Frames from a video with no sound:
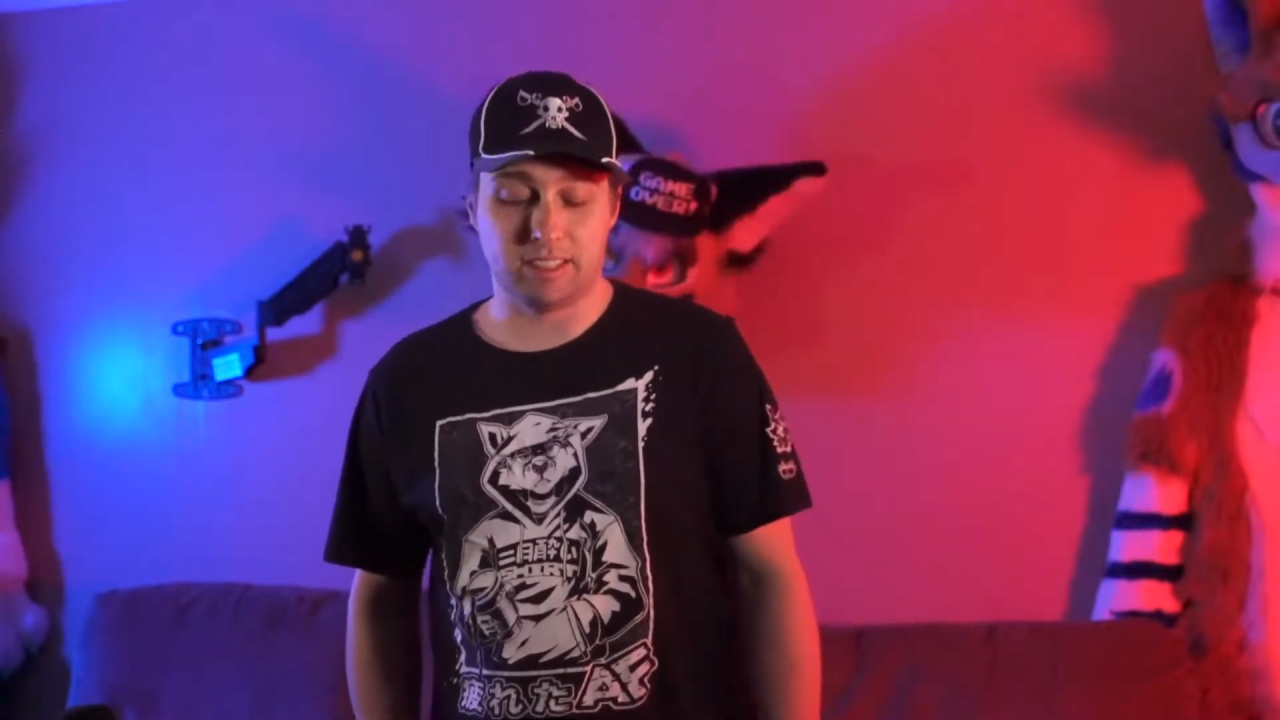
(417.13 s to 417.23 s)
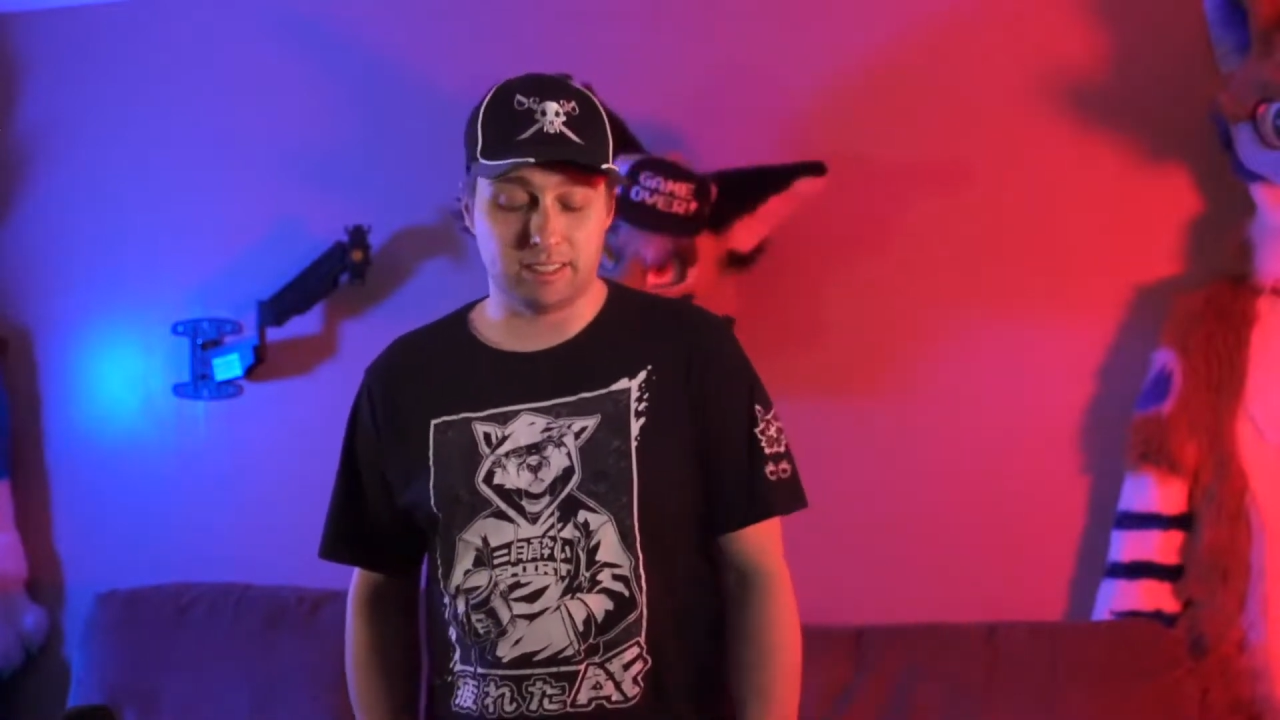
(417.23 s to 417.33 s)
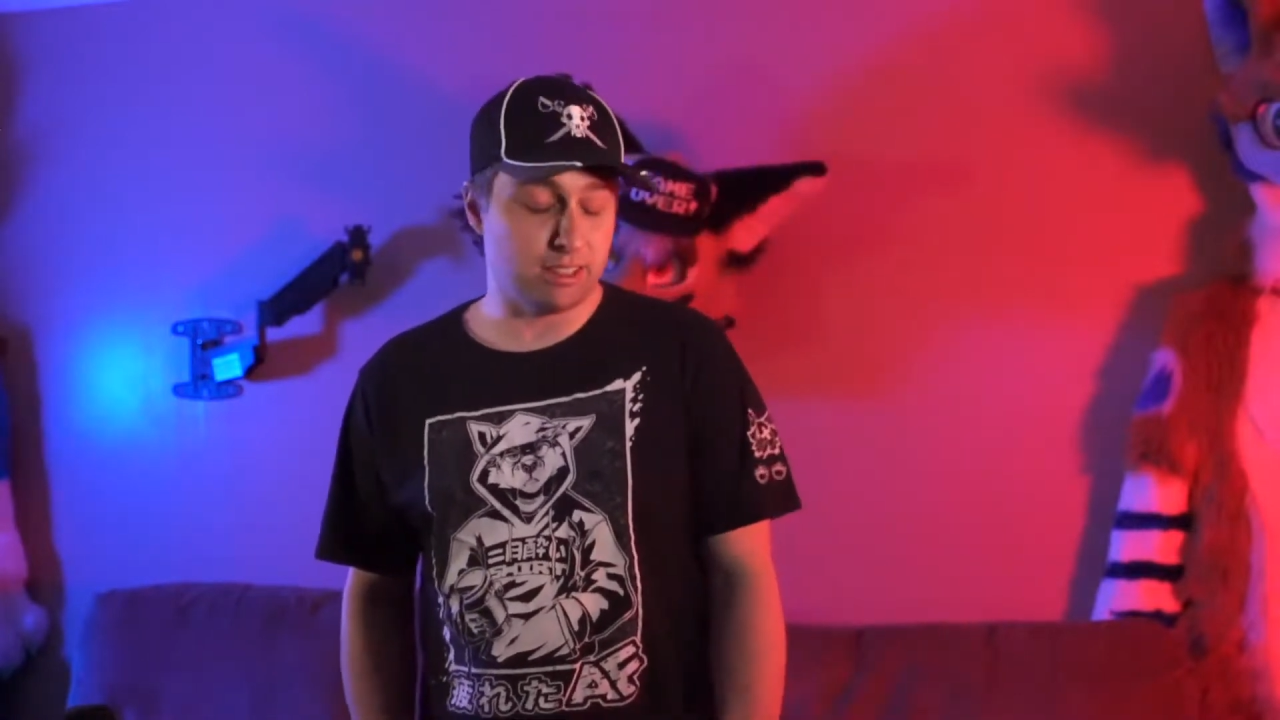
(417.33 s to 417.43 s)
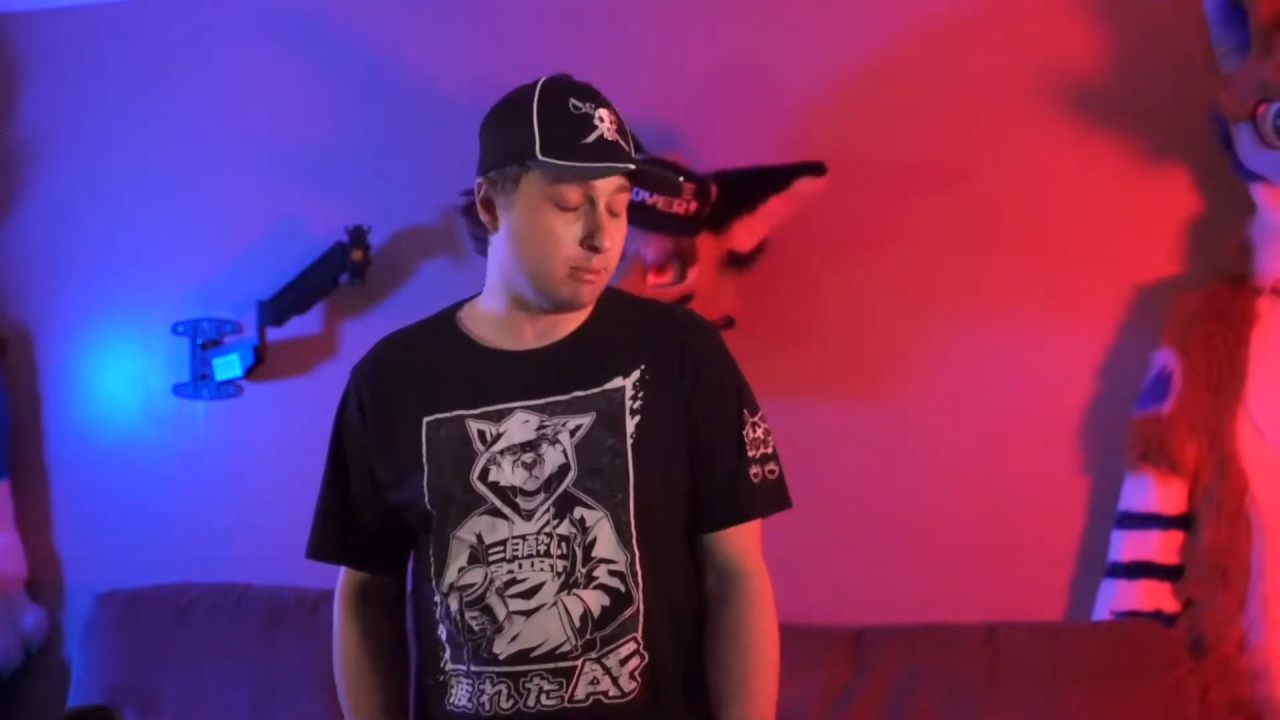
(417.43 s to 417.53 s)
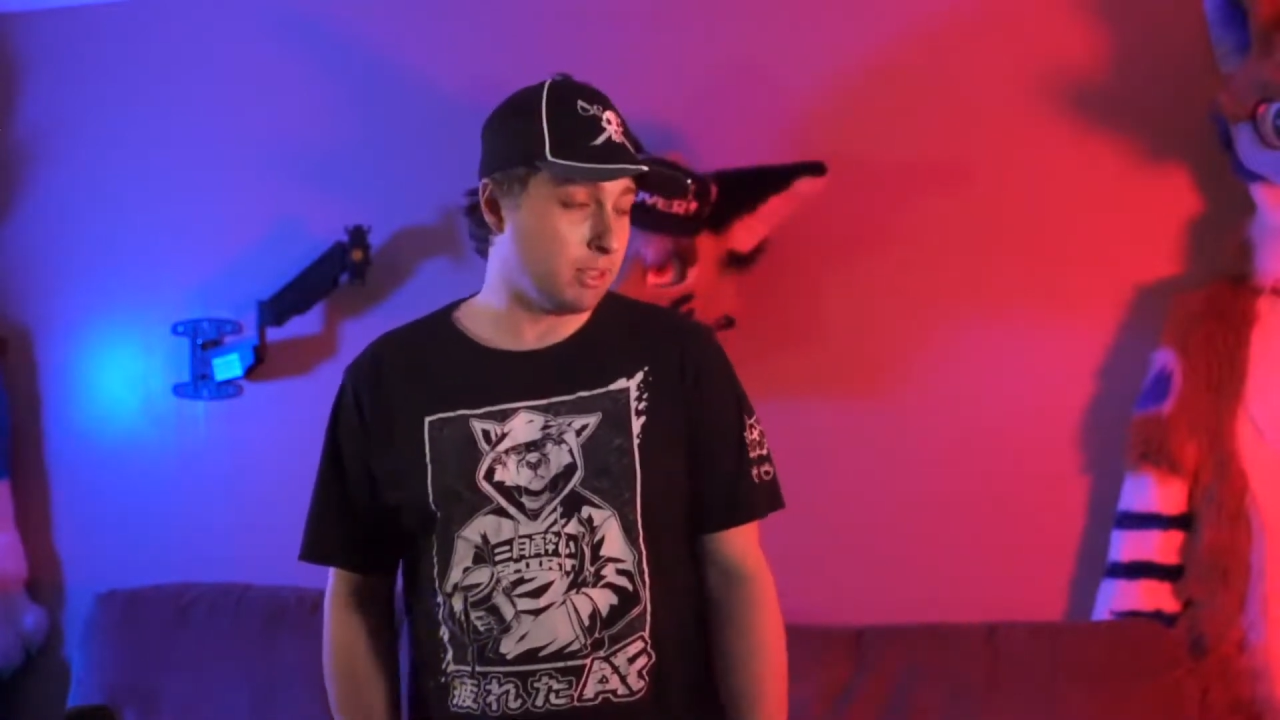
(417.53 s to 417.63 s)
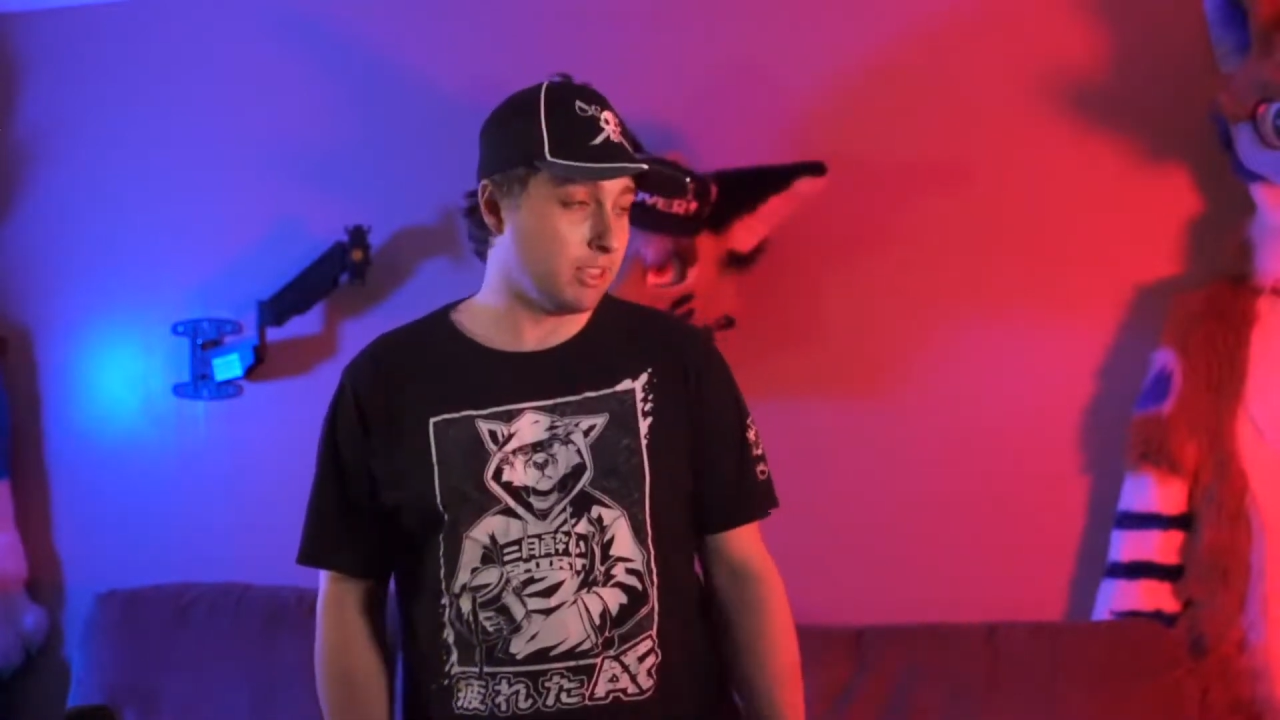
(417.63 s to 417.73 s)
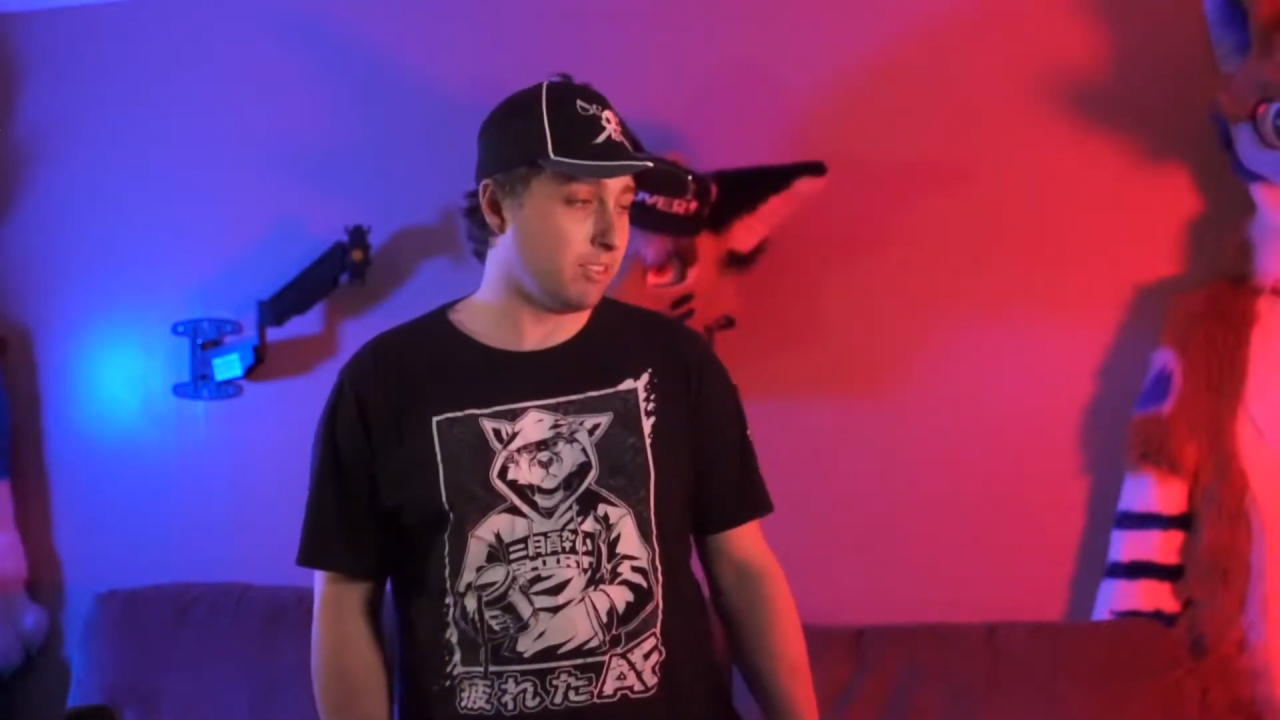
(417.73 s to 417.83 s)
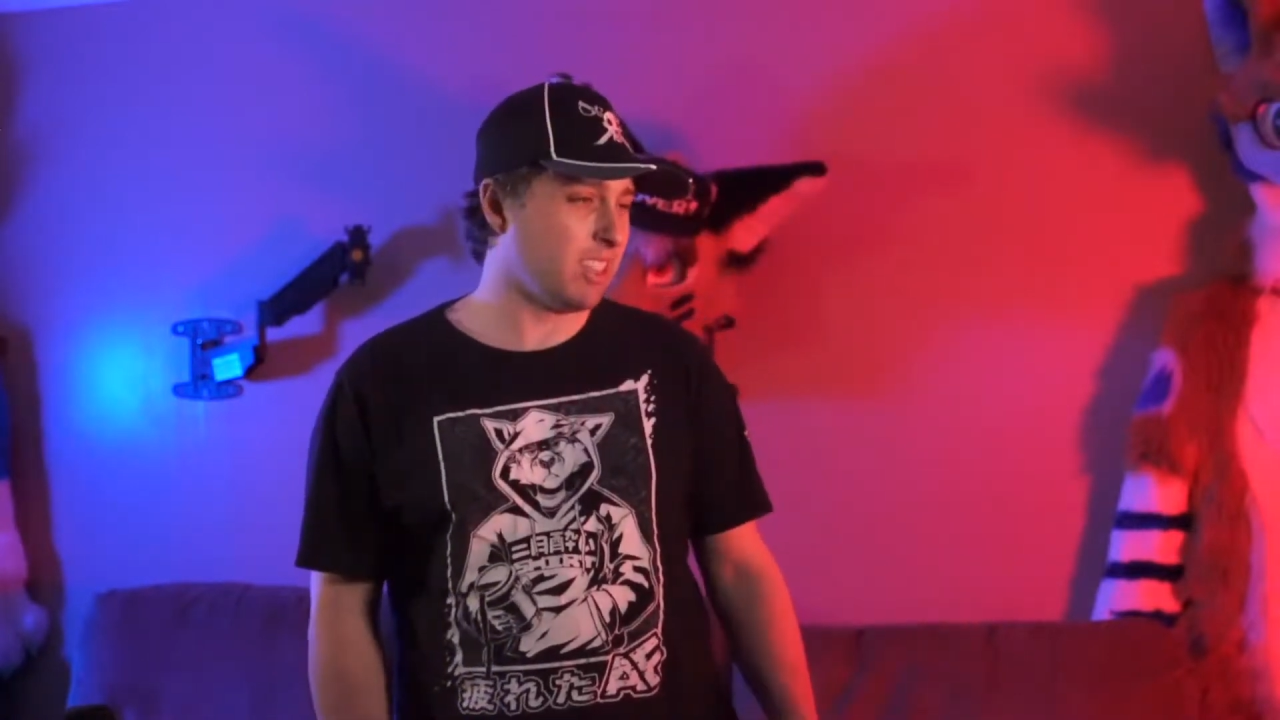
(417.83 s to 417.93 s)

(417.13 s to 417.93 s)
talk to myself a